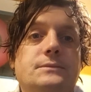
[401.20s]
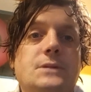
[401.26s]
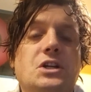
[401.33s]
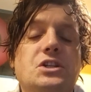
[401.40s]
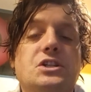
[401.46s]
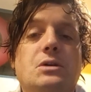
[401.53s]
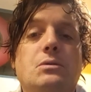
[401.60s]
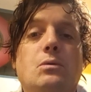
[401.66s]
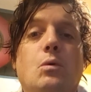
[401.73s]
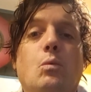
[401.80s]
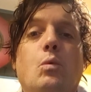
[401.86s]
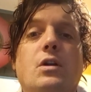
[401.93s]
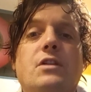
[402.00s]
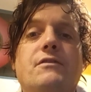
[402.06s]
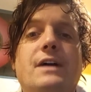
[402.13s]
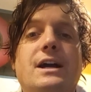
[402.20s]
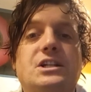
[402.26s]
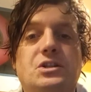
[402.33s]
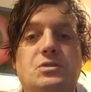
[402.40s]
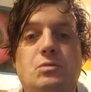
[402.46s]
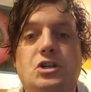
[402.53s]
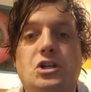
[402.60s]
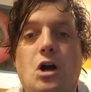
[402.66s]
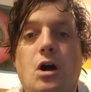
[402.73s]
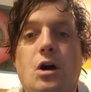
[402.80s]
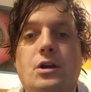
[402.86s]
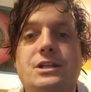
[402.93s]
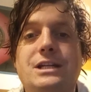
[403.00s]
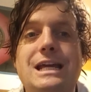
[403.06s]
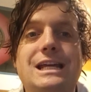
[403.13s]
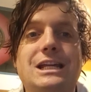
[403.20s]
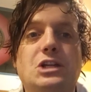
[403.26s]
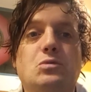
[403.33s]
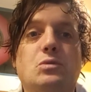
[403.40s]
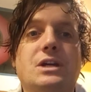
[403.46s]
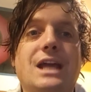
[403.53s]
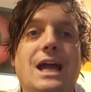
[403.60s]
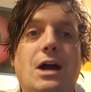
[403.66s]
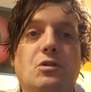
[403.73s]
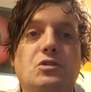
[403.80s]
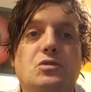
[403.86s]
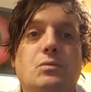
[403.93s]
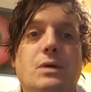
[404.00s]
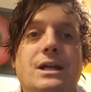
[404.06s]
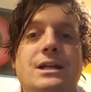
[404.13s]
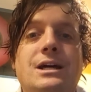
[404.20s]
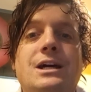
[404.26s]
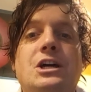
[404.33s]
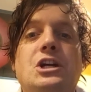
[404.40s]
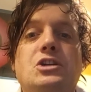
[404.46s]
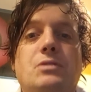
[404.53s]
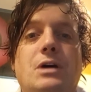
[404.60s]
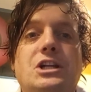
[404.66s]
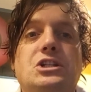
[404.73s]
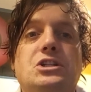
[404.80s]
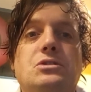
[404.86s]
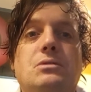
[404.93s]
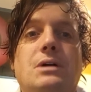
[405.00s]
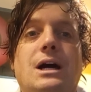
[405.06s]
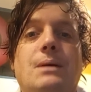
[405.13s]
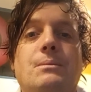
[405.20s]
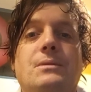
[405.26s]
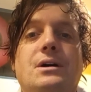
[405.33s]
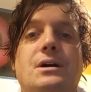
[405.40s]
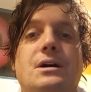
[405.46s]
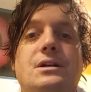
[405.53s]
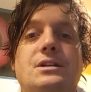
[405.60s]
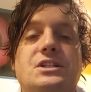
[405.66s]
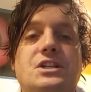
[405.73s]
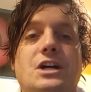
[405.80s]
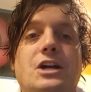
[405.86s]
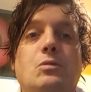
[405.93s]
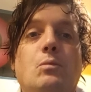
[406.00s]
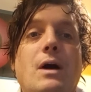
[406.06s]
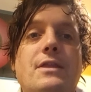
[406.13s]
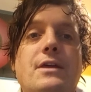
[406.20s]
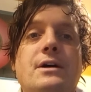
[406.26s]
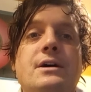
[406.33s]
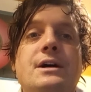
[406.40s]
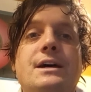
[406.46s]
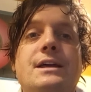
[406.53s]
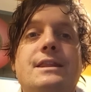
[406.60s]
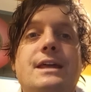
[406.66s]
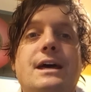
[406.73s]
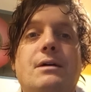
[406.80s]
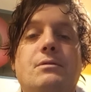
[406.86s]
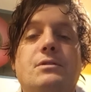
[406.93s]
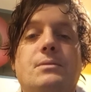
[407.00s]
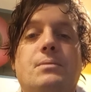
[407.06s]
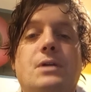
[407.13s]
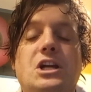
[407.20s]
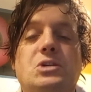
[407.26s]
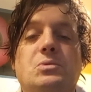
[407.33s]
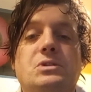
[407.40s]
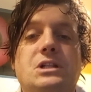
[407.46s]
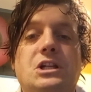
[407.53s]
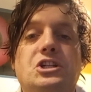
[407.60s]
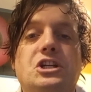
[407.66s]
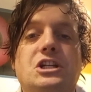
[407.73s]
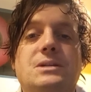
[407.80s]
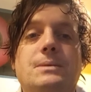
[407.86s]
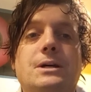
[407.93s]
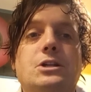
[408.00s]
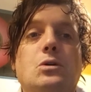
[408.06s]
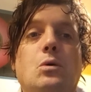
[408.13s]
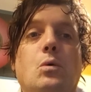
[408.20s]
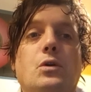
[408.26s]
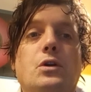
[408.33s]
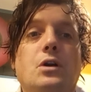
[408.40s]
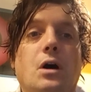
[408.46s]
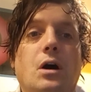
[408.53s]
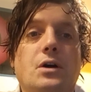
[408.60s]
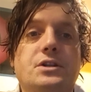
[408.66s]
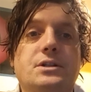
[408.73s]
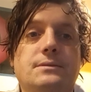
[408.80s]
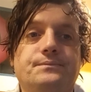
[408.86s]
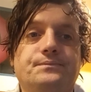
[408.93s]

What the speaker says: So what are the factors which are taken into account when trying to decide whether the pressure was legitimate or not?